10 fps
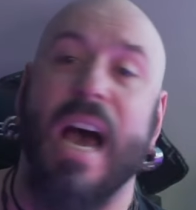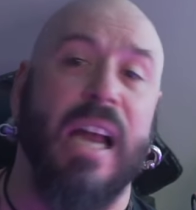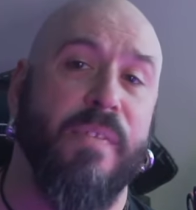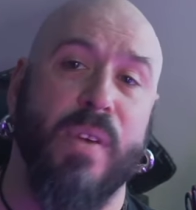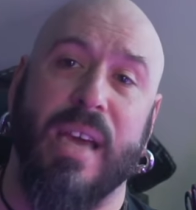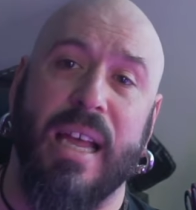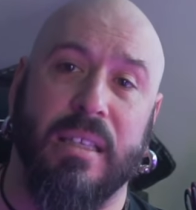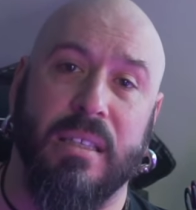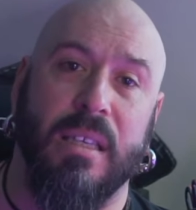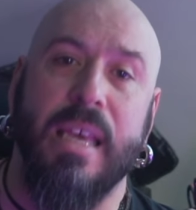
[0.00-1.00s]
And if you
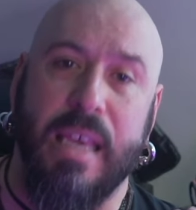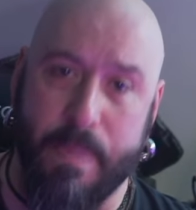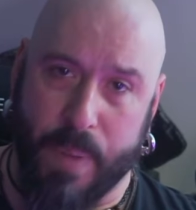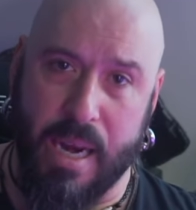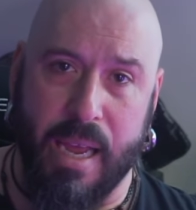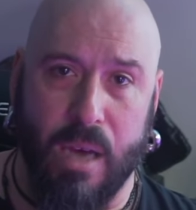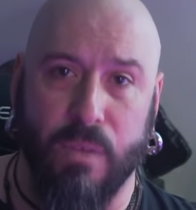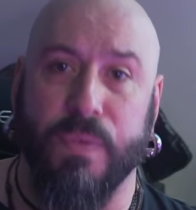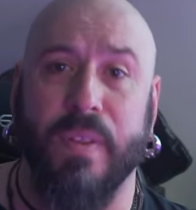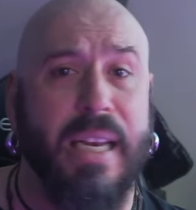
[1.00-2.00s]
can't, keep an eye
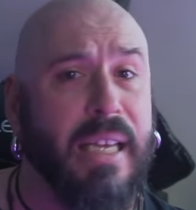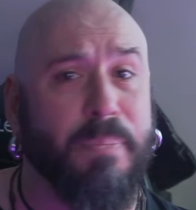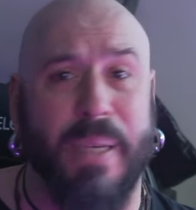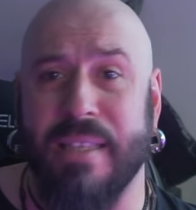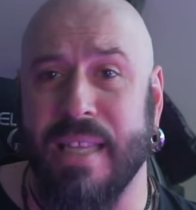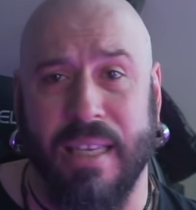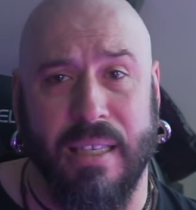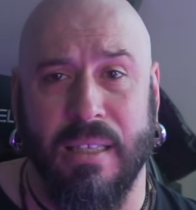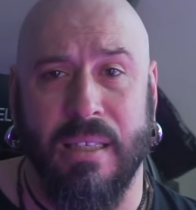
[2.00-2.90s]
out for the next best thing.